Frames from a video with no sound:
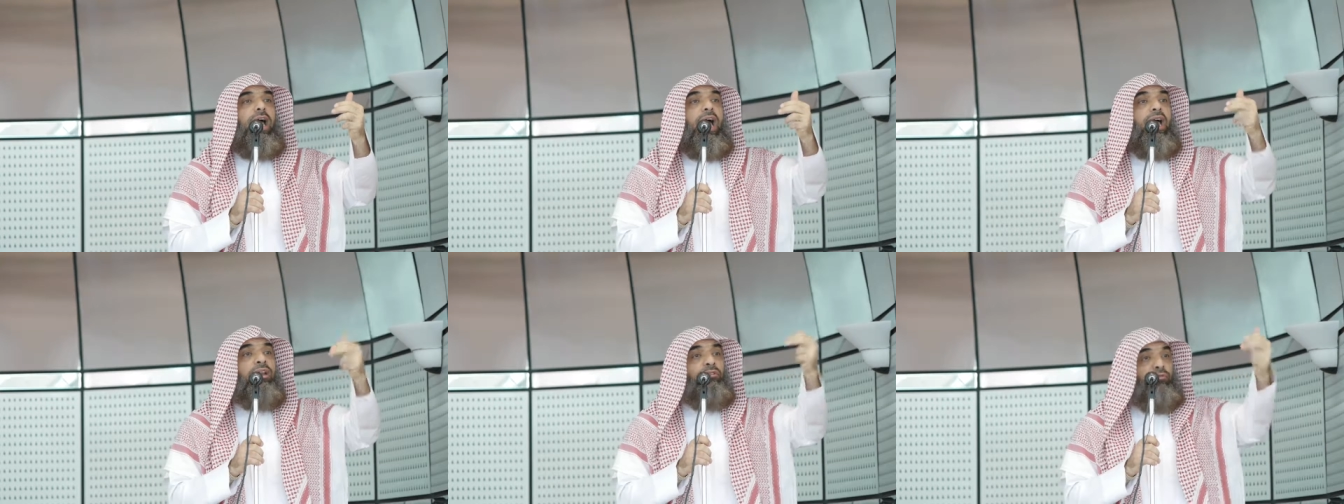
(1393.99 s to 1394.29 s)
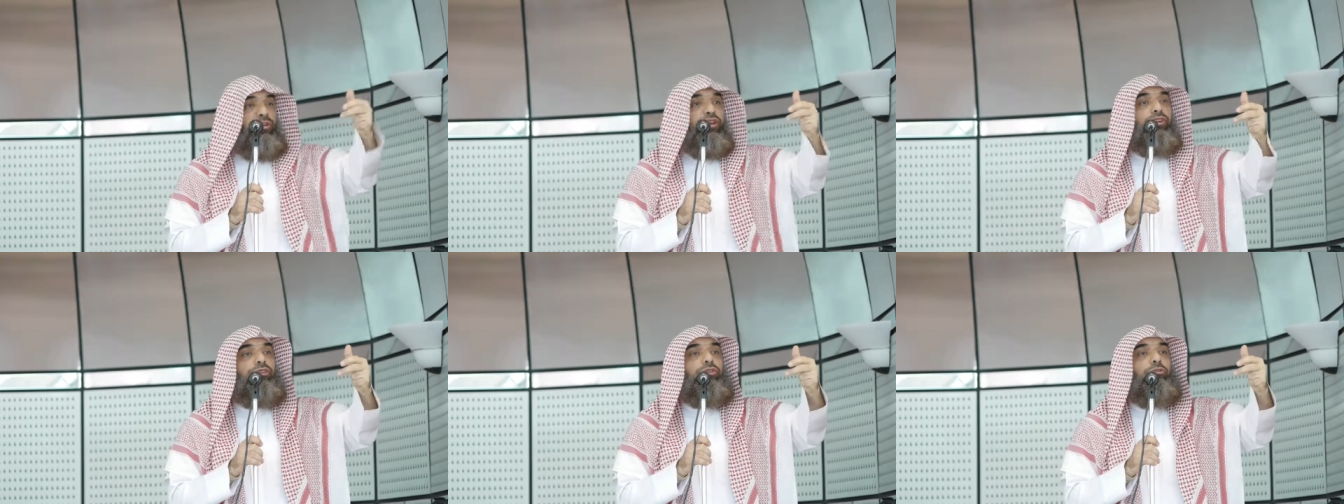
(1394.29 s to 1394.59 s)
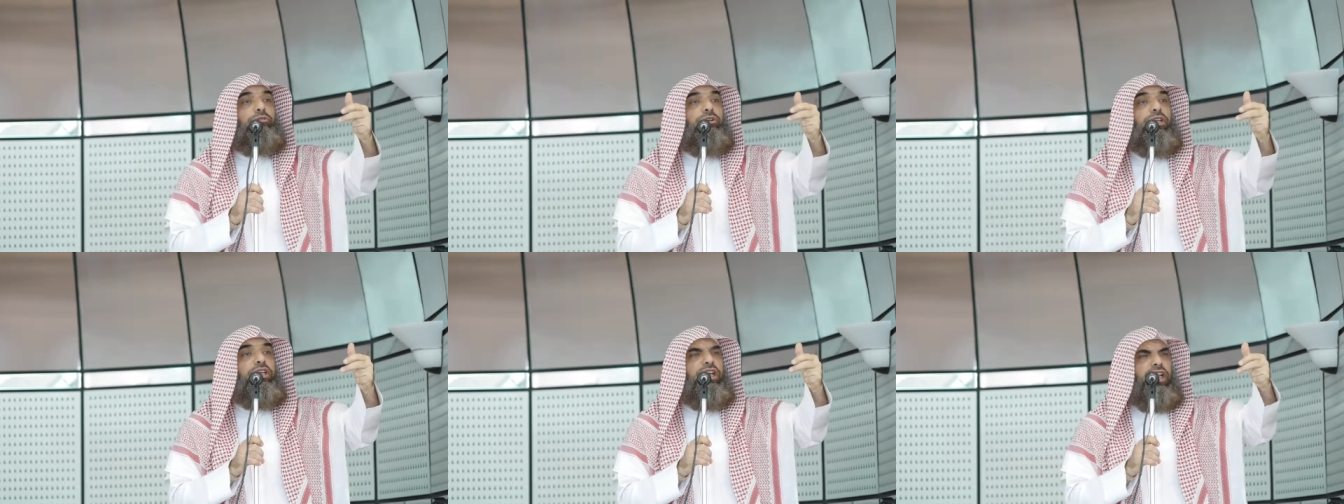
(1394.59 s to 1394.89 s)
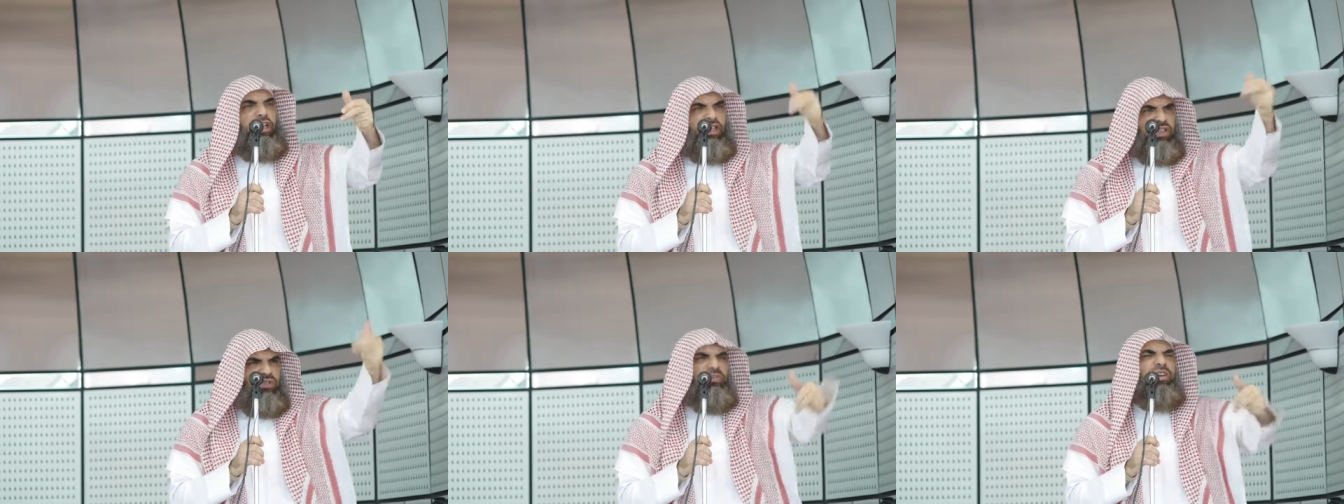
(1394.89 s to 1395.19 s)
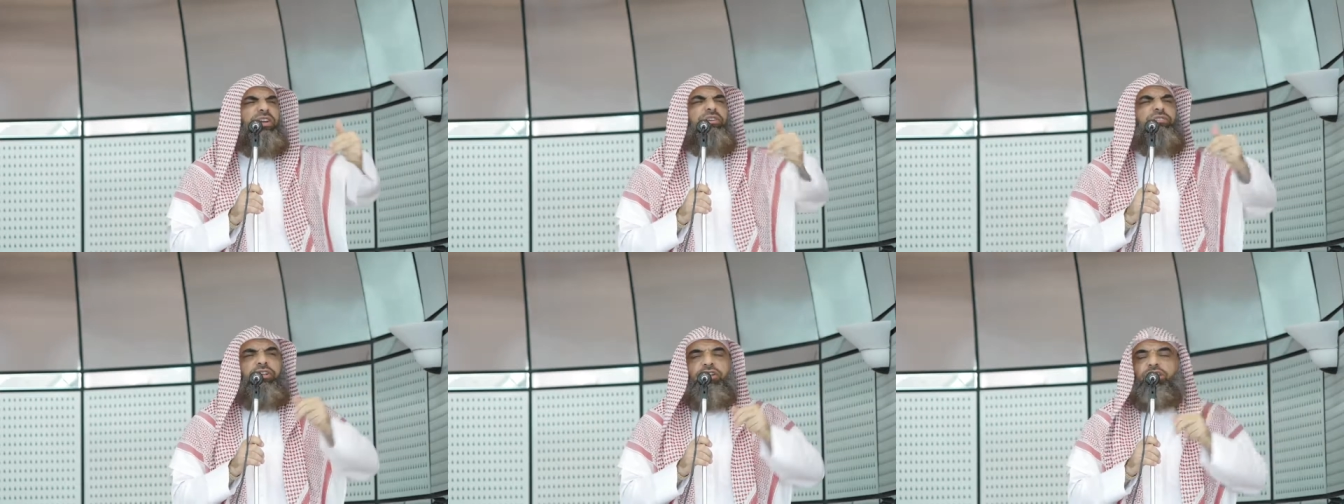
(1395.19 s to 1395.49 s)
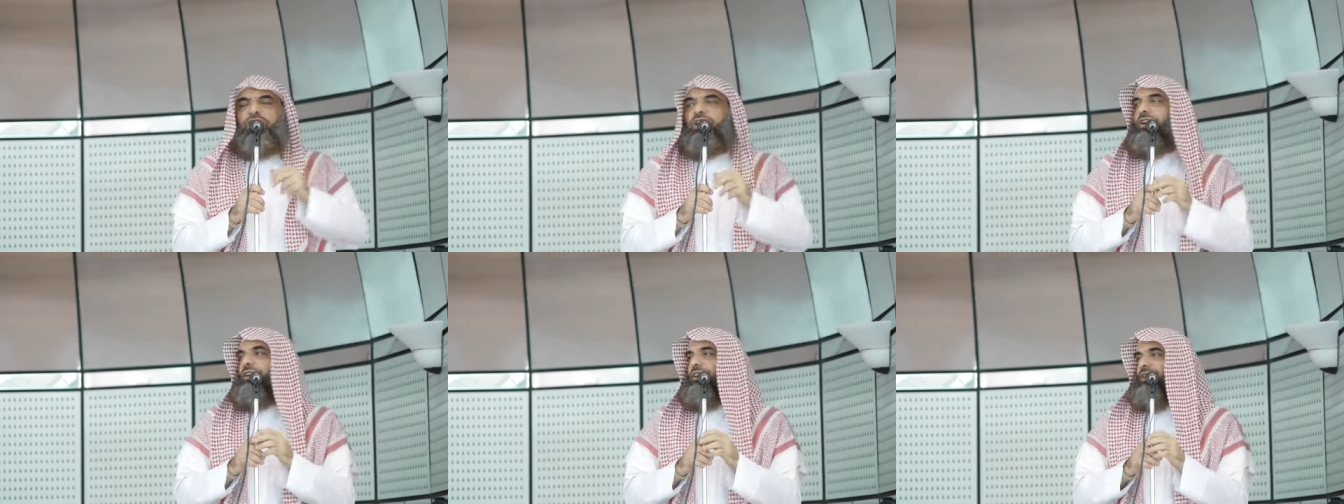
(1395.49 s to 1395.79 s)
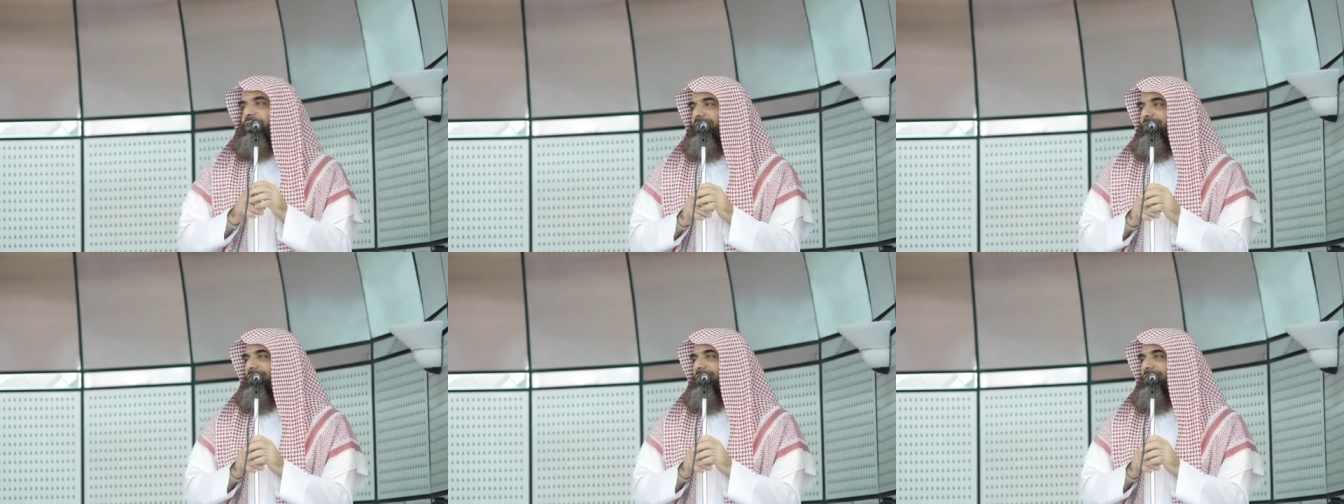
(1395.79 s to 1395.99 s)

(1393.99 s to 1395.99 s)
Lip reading: and victory is very near.